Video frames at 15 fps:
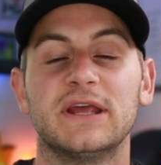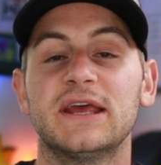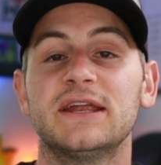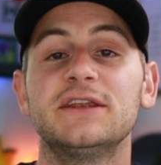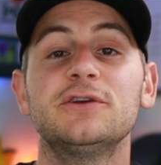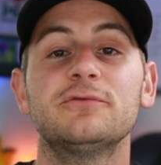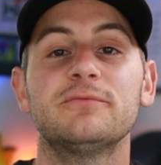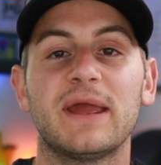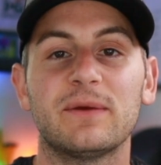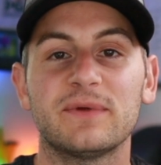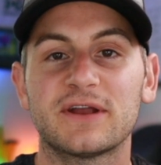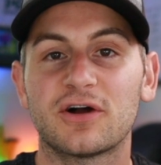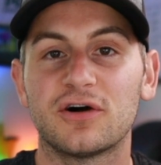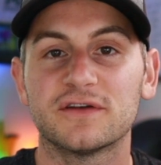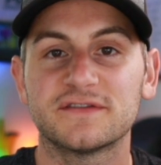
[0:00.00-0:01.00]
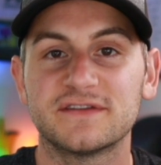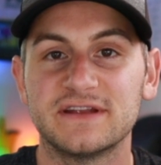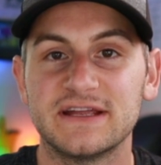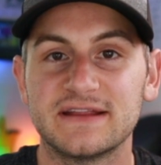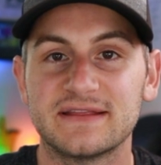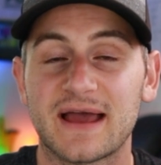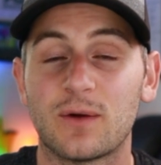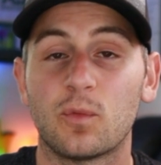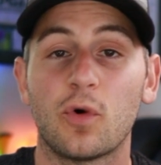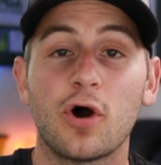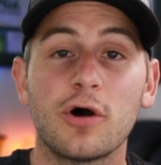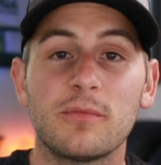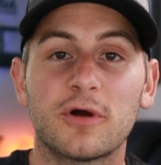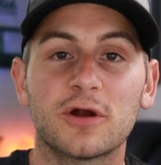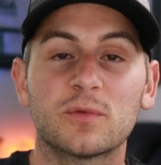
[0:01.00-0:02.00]
And you may recall seeing that
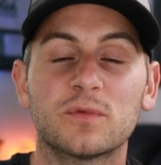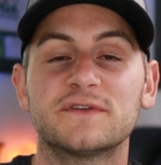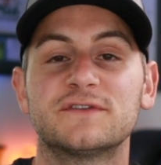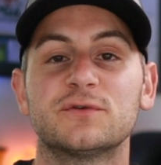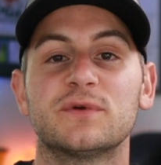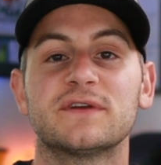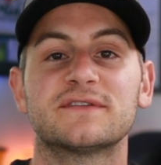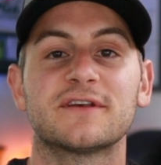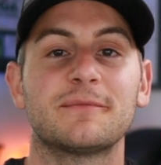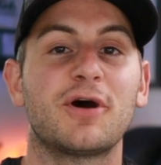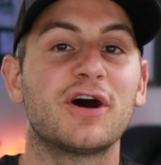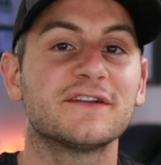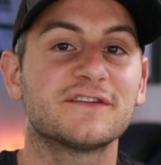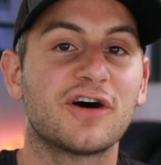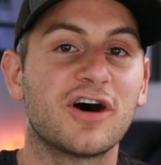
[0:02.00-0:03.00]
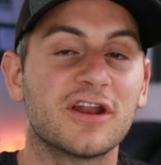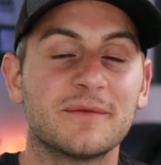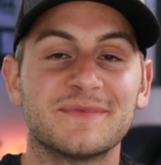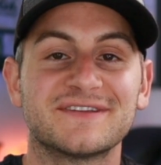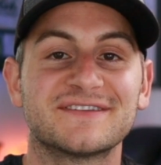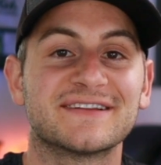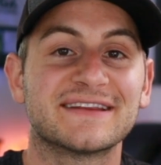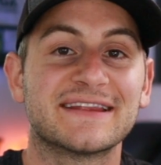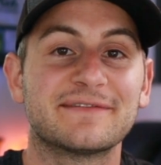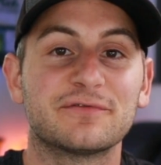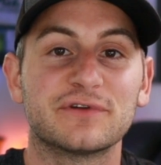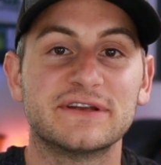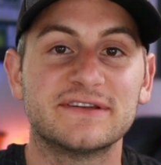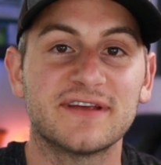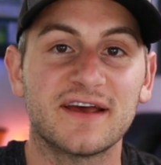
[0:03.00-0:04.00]
Walmart was doing some autonomous
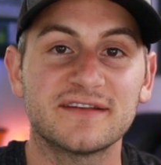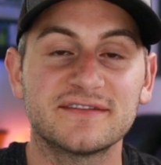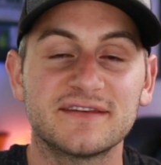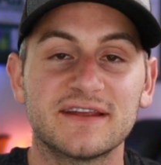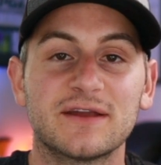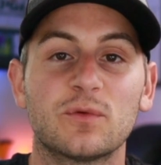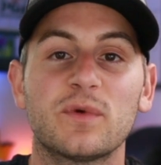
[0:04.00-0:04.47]
delivery testing